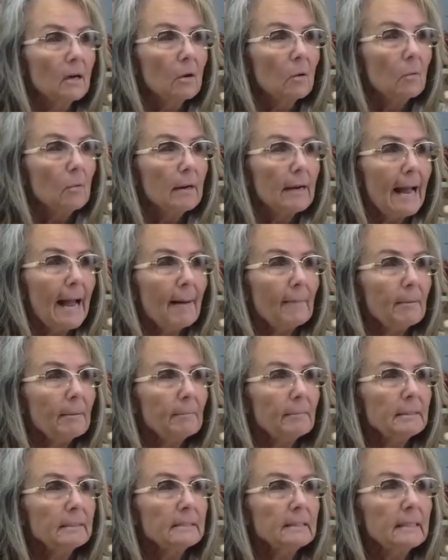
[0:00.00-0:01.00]
What happened,
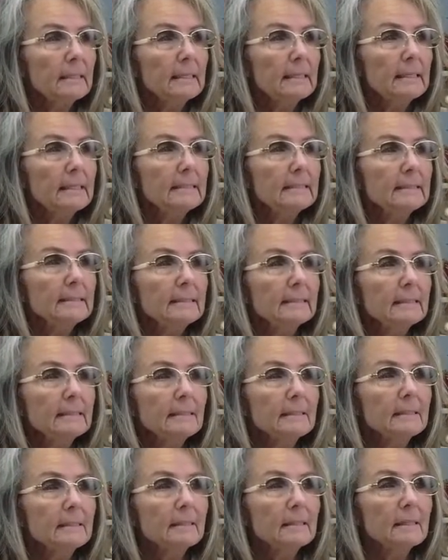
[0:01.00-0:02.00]
Miss Denise?
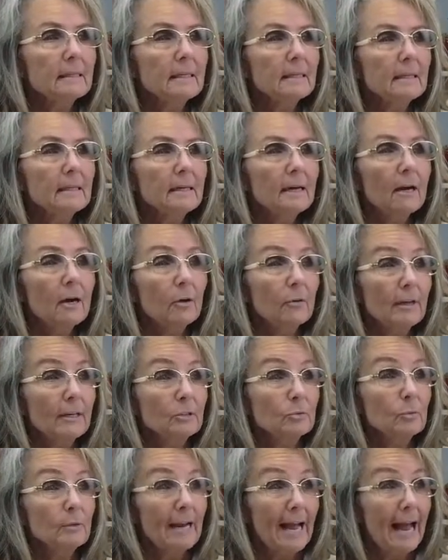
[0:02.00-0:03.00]
Oh,
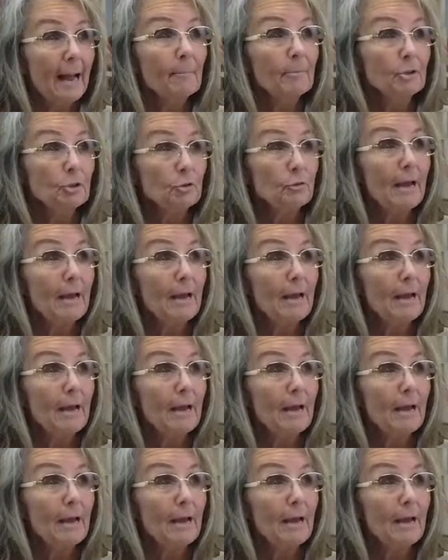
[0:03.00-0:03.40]
that's what happened.